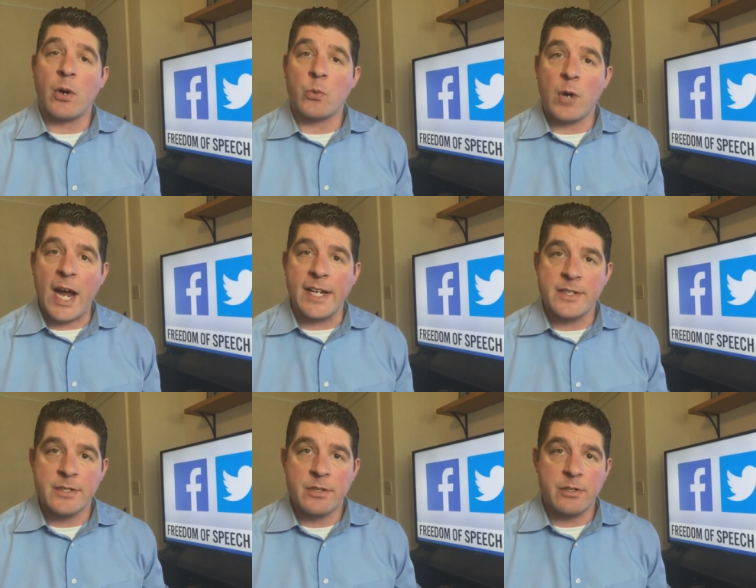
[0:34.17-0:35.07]
a
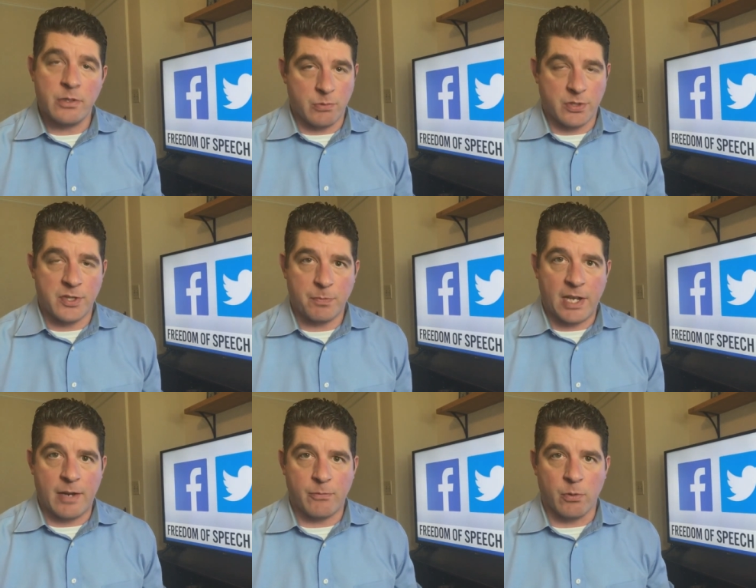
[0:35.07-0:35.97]
right to use these
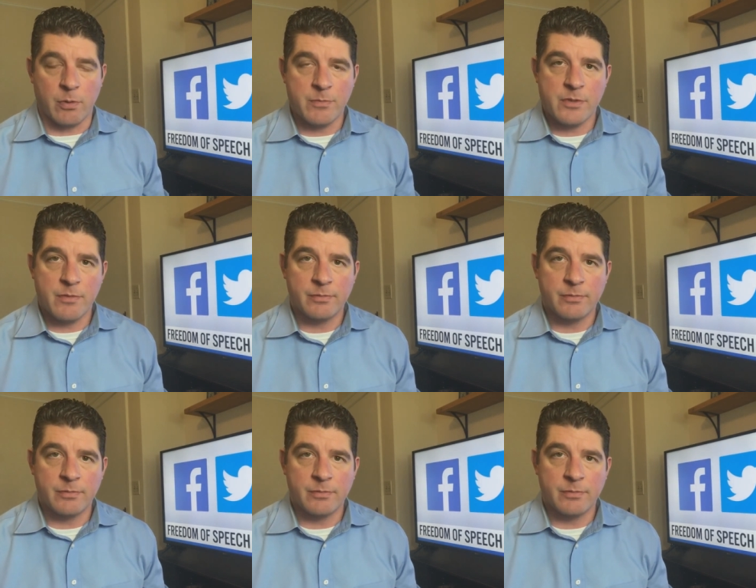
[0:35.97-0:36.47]
platforms.